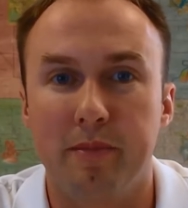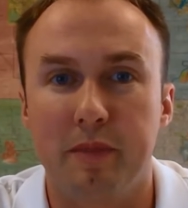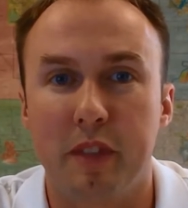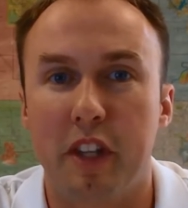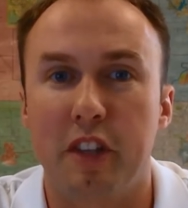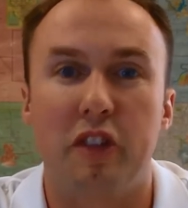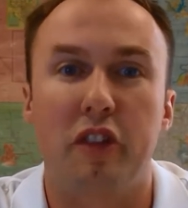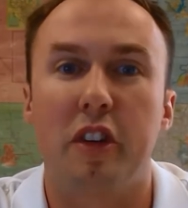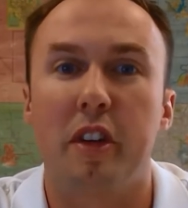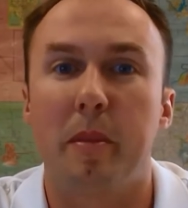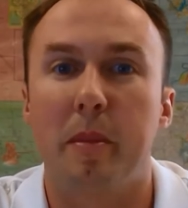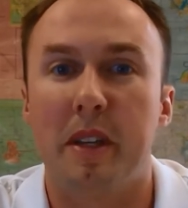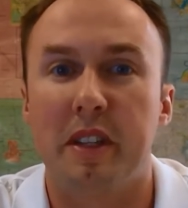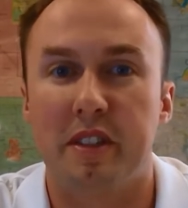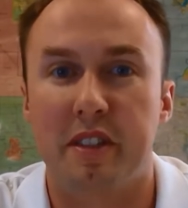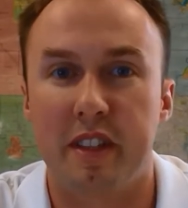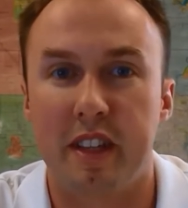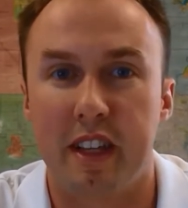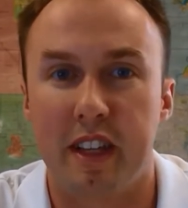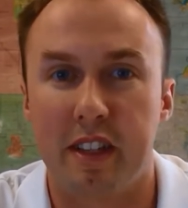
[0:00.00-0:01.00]

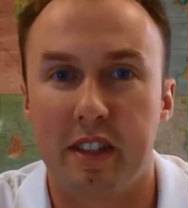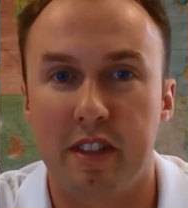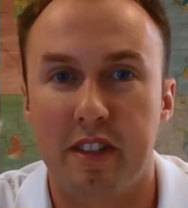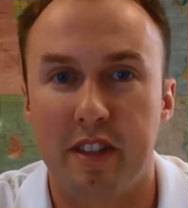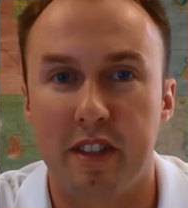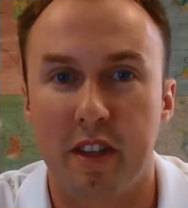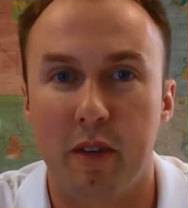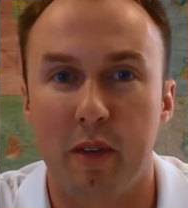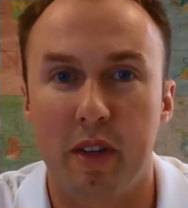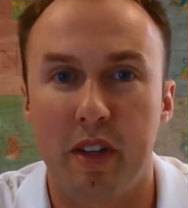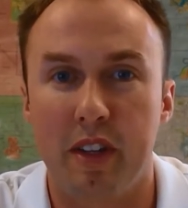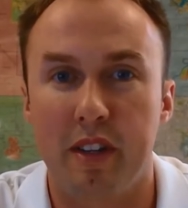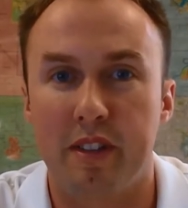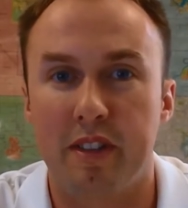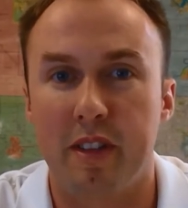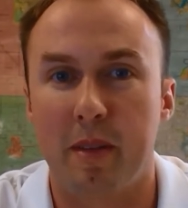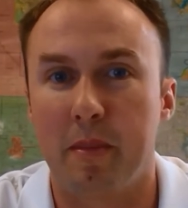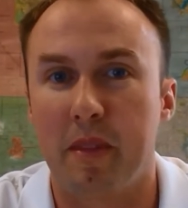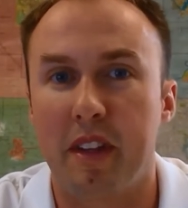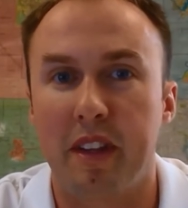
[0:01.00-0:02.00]
legitimacy, and so it's
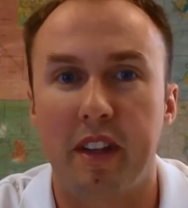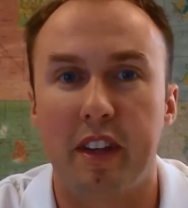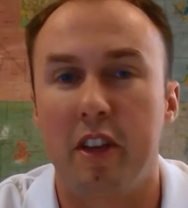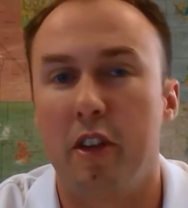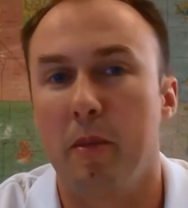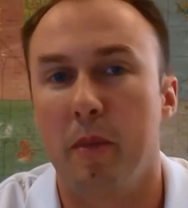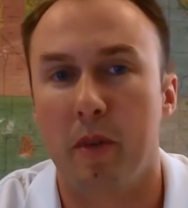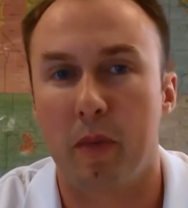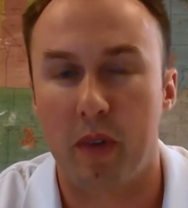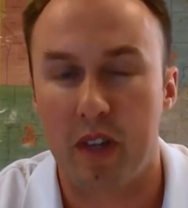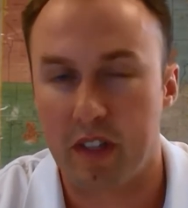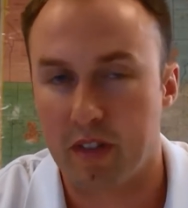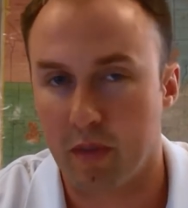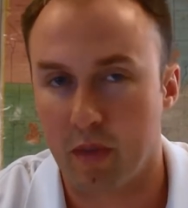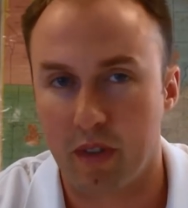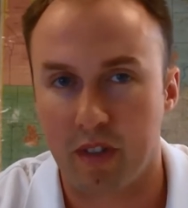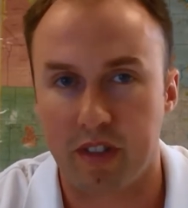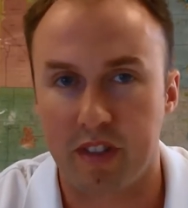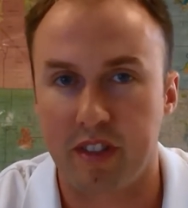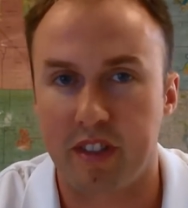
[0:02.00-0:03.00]
something that human
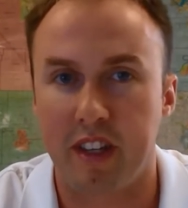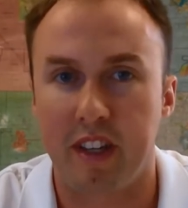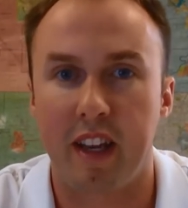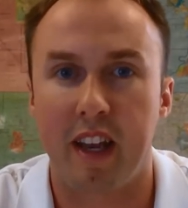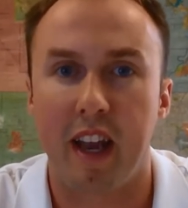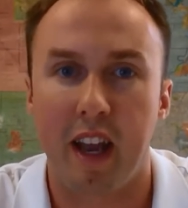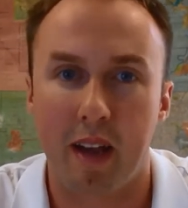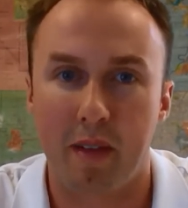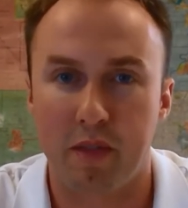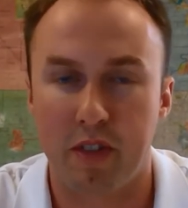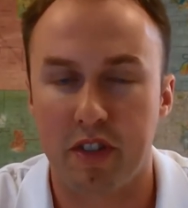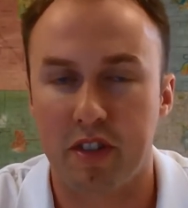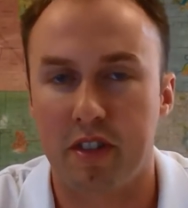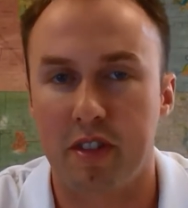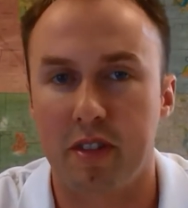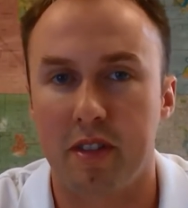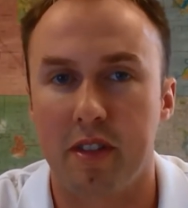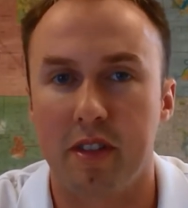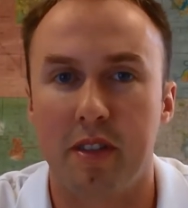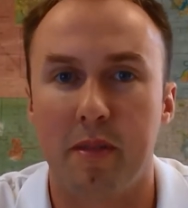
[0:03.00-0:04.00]
resources can have just
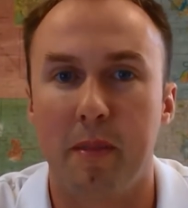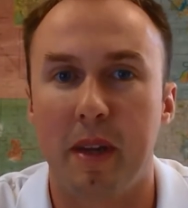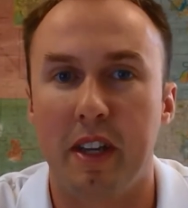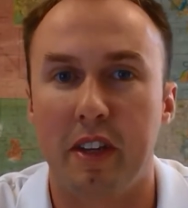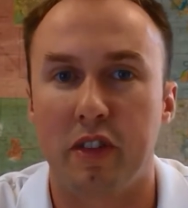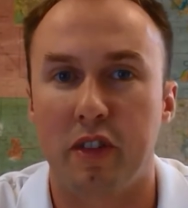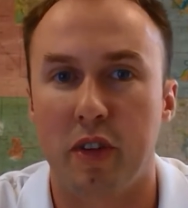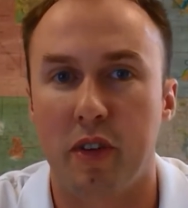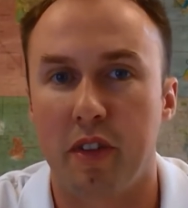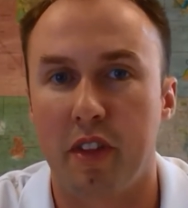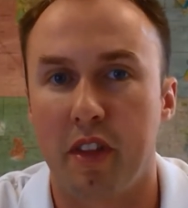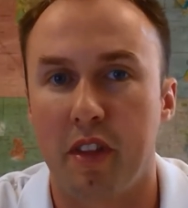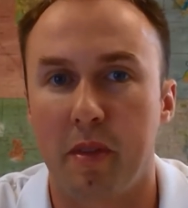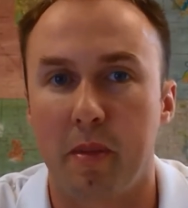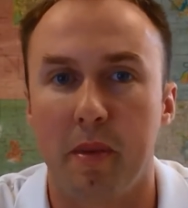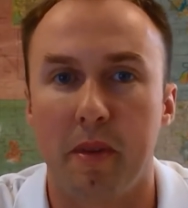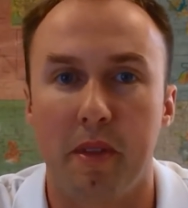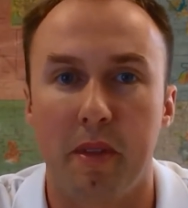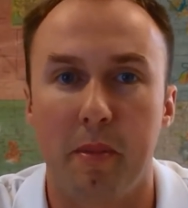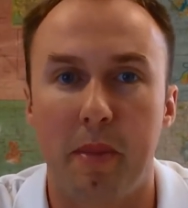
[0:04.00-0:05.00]
to, to make sure that the,
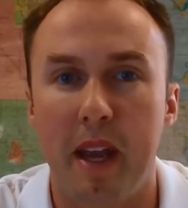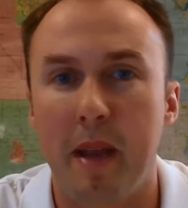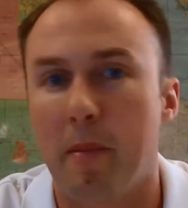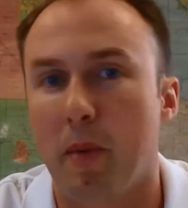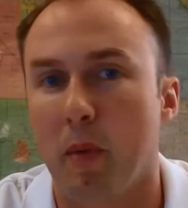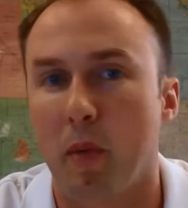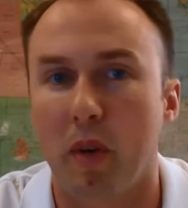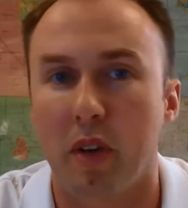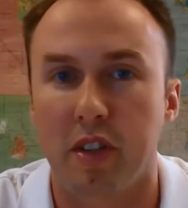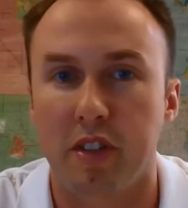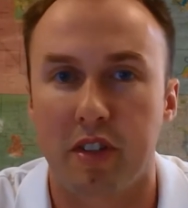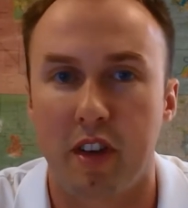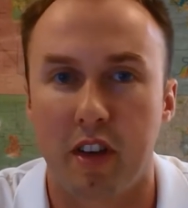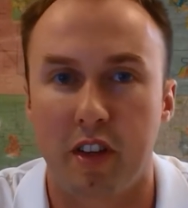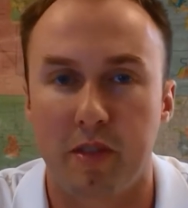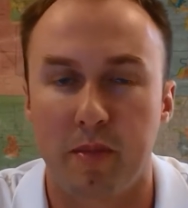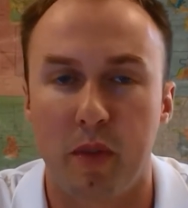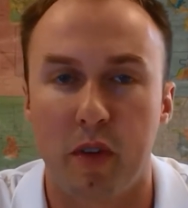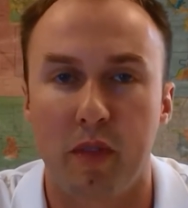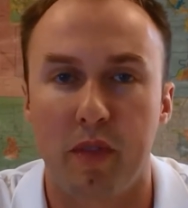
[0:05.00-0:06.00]
the paperwork
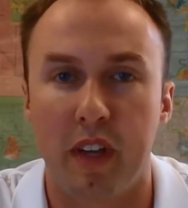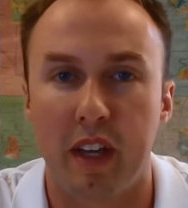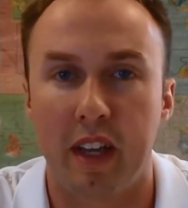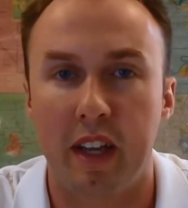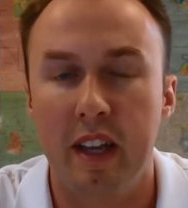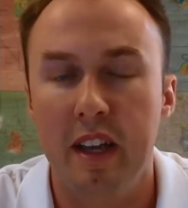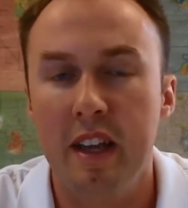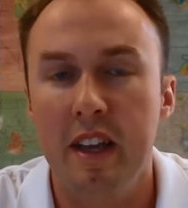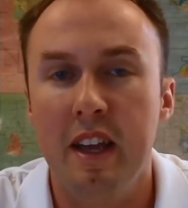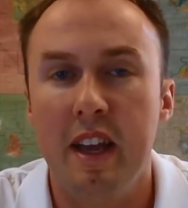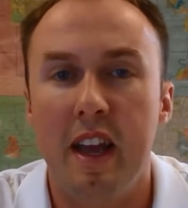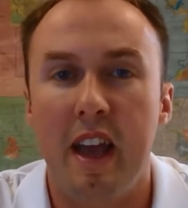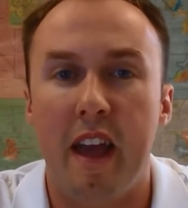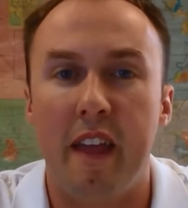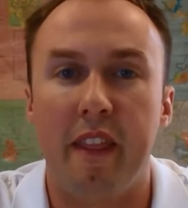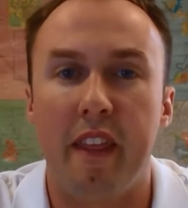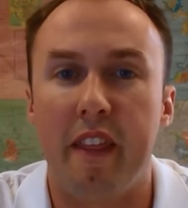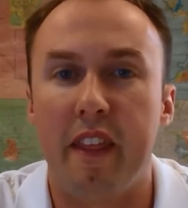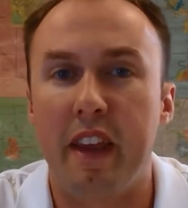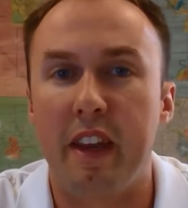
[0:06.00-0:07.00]
starts moving
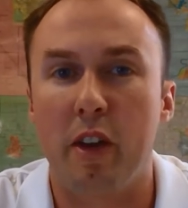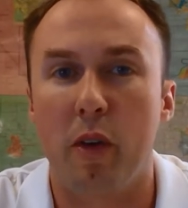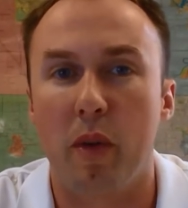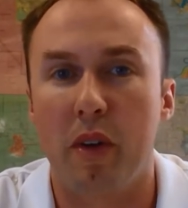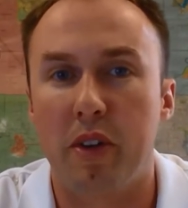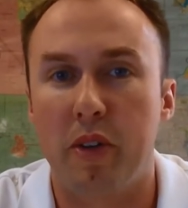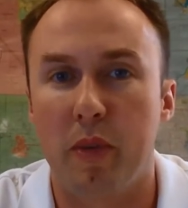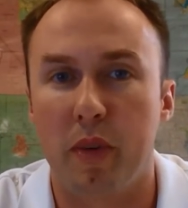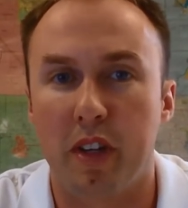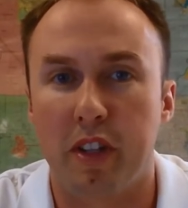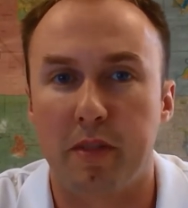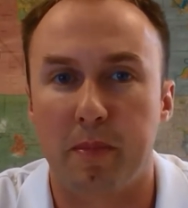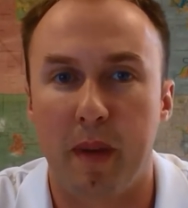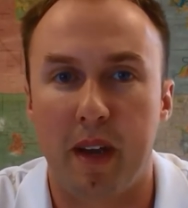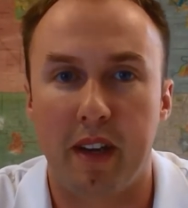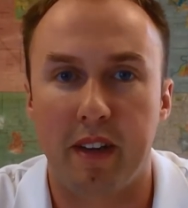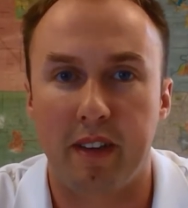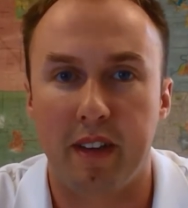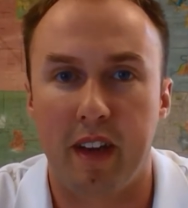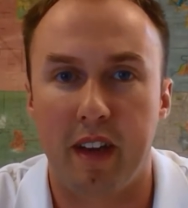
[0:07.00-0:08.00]
and that they know what to
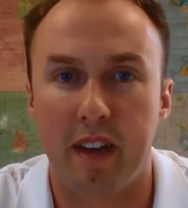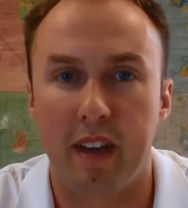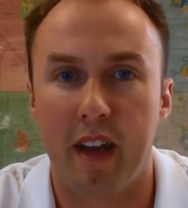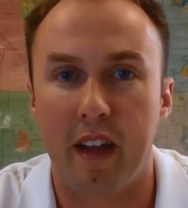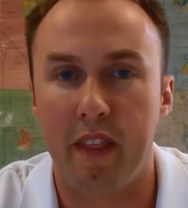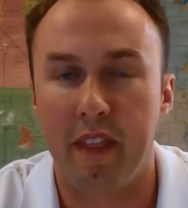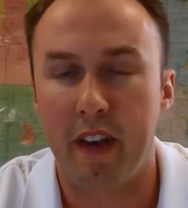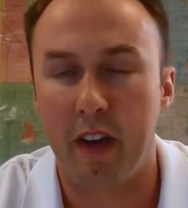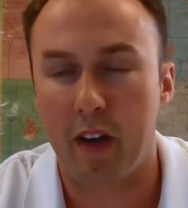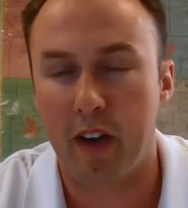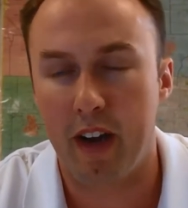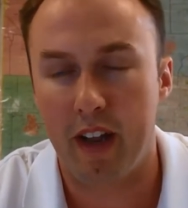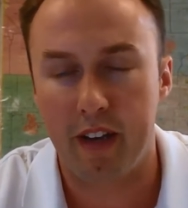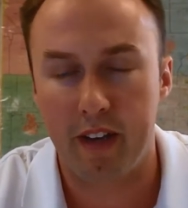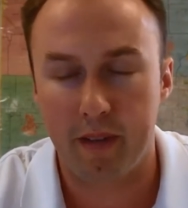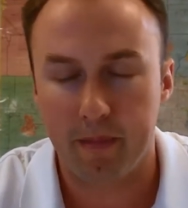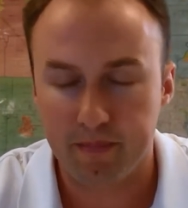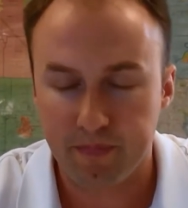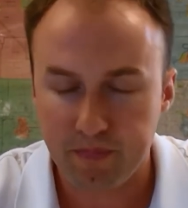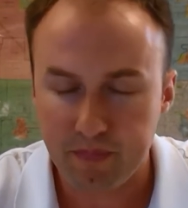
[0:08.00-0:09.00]
expect on, on their
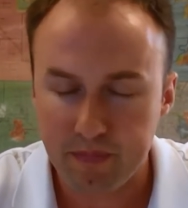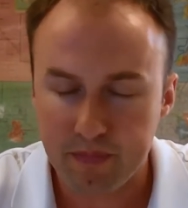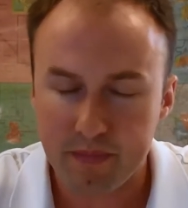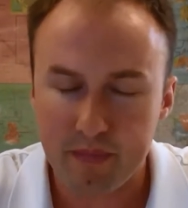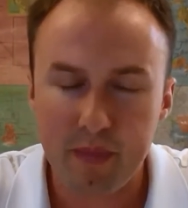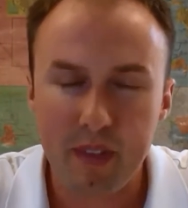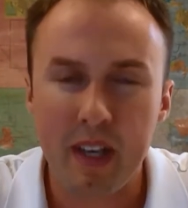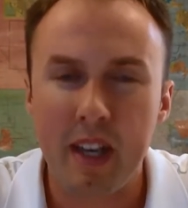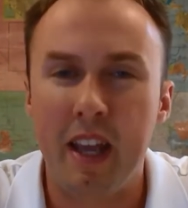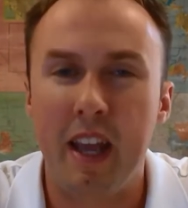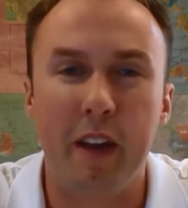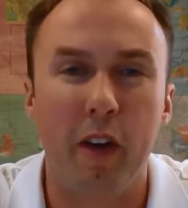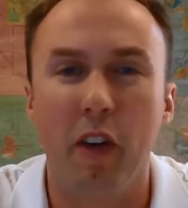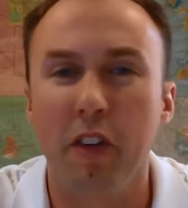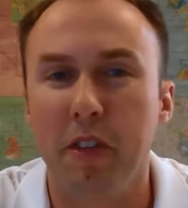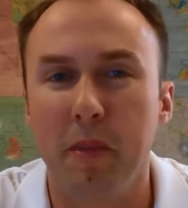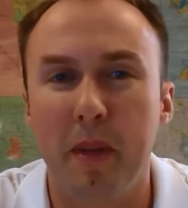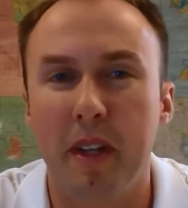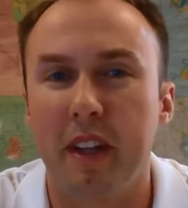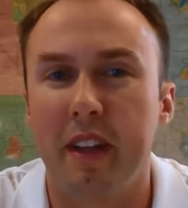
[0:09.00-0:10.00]
end. And
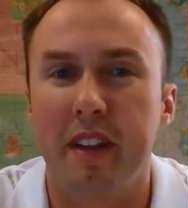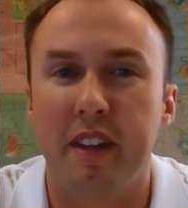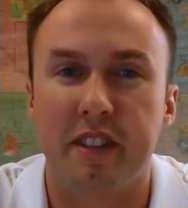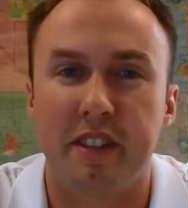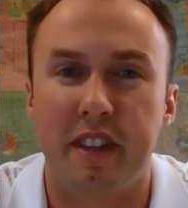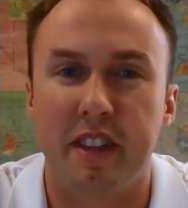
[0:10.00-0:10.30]
ultimately, this